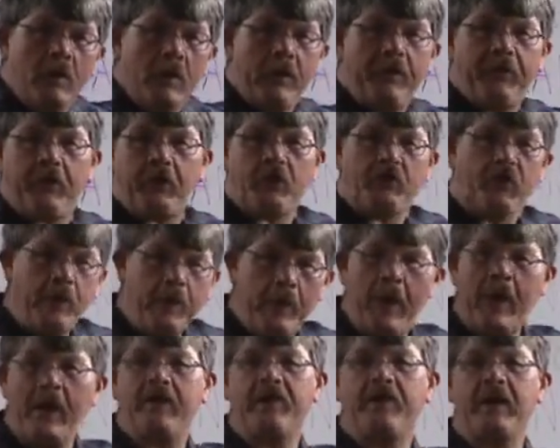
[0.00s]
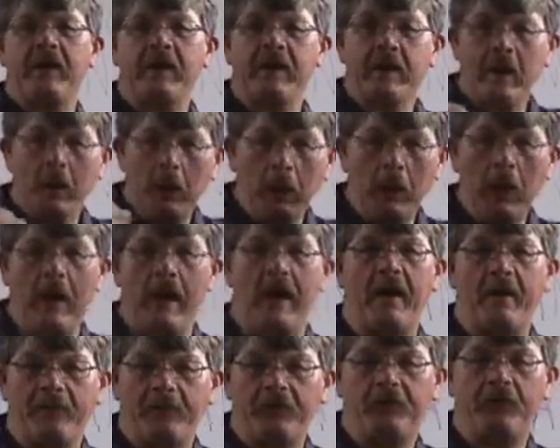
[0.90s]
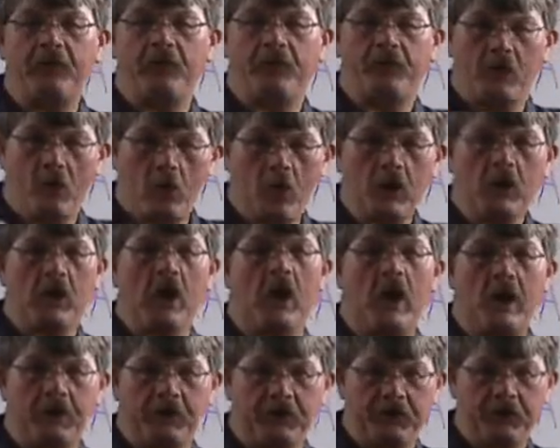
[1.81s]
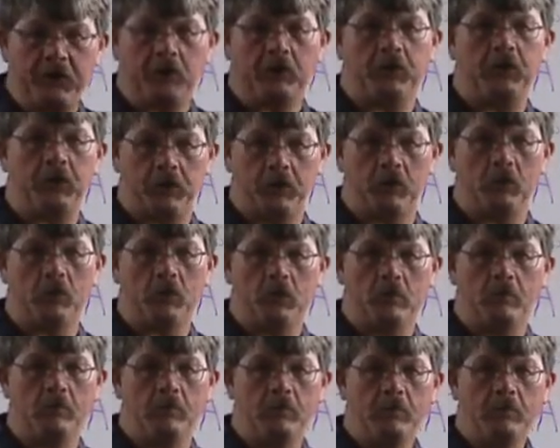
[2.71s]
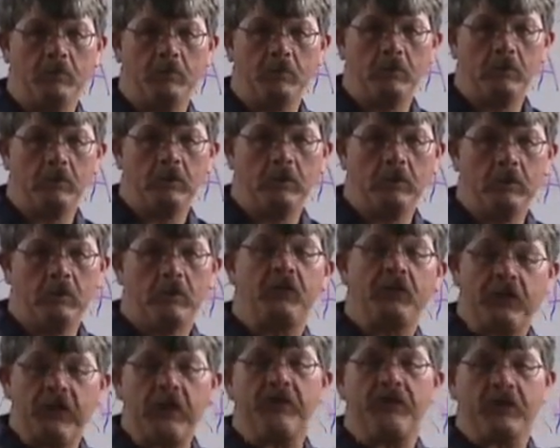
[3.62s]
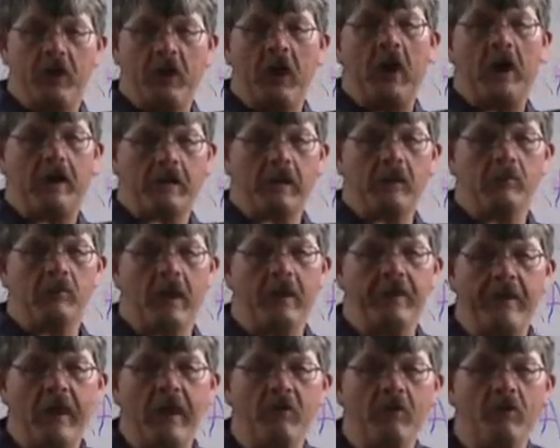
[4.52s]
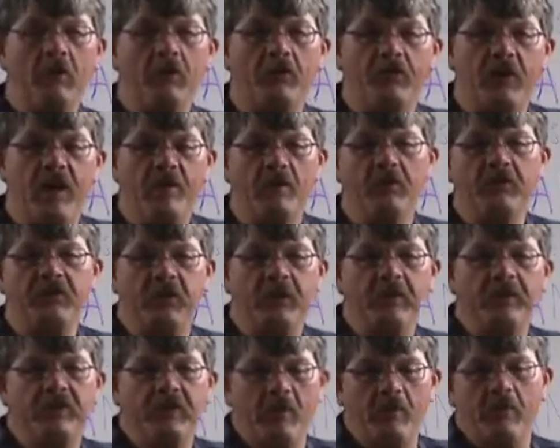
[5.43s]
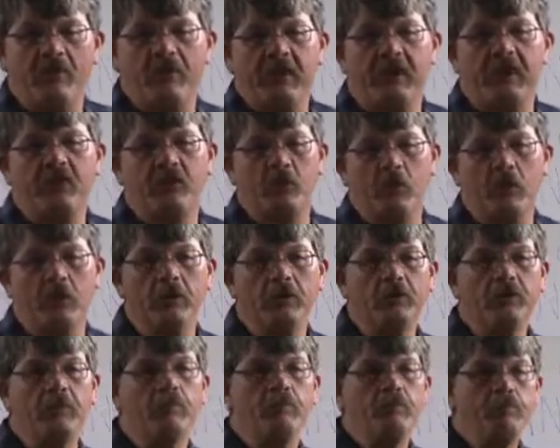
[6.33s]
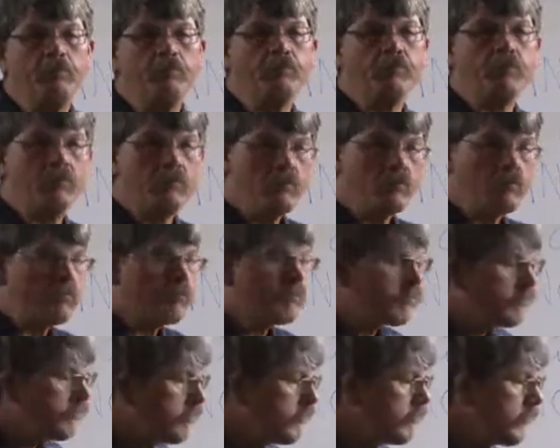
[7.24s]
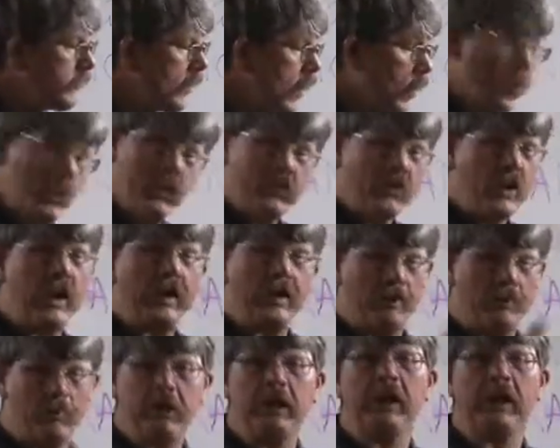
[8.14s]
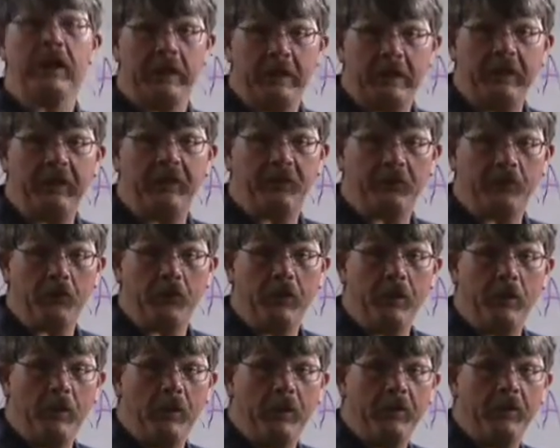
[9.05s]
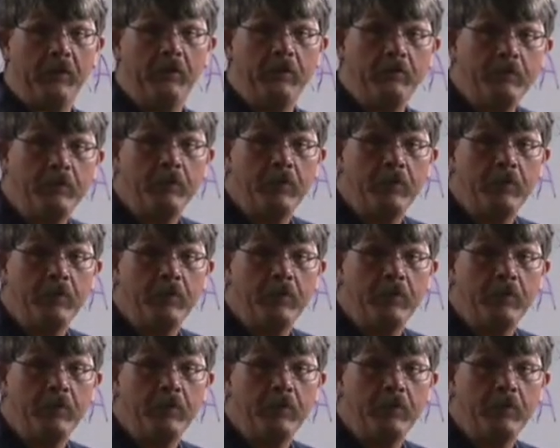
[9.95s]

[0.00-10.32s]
that there's nothing left for God to do. Stephen Hawking made that real famous in some of his works, which I completely disagree with.